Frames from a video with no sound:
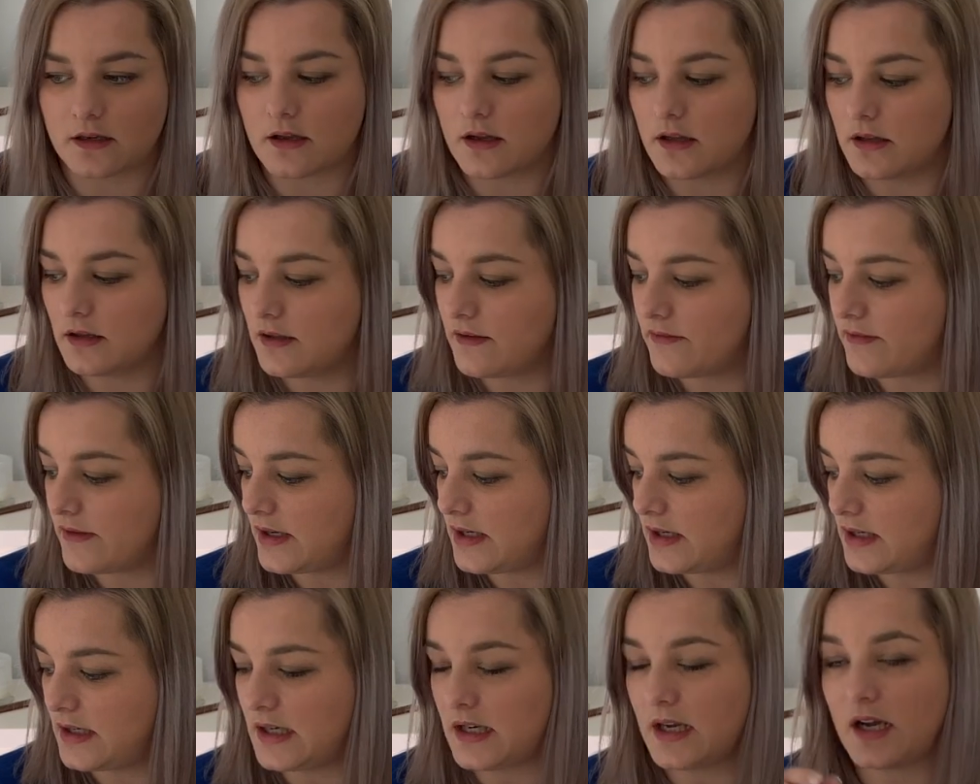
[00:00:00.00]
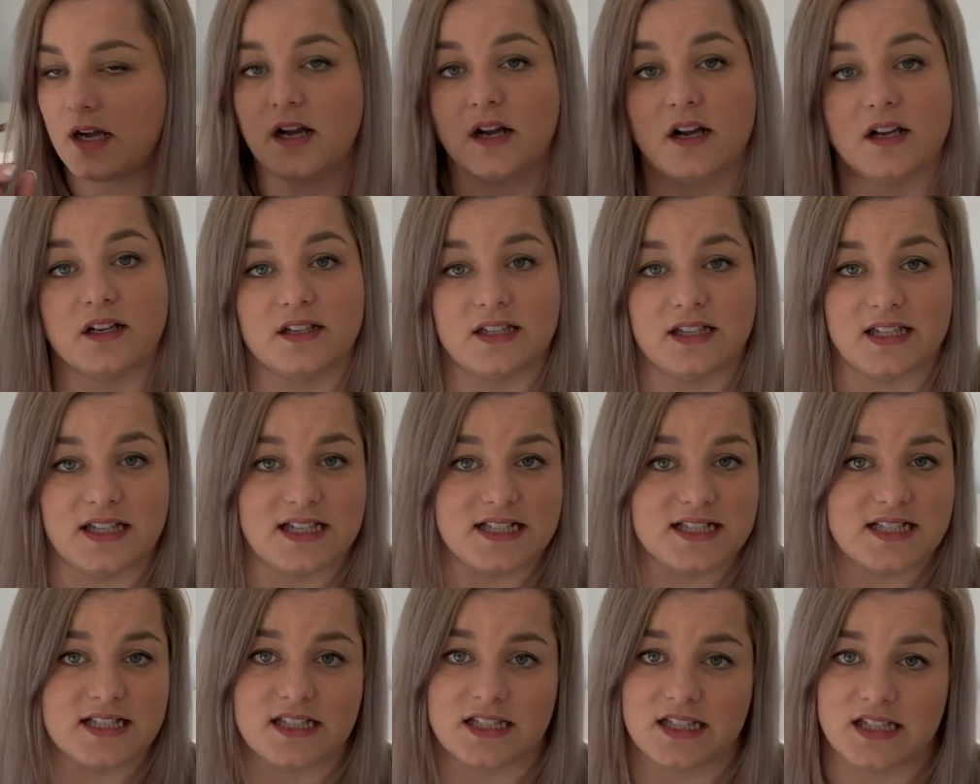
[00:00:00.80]
color that
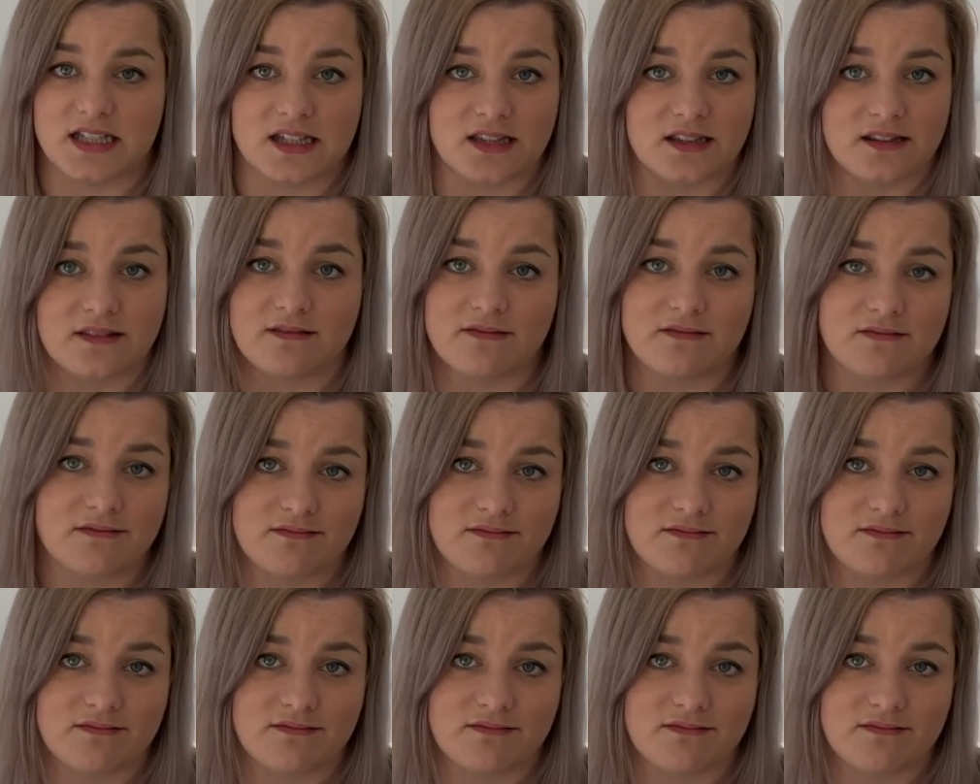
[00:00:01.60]
isn't in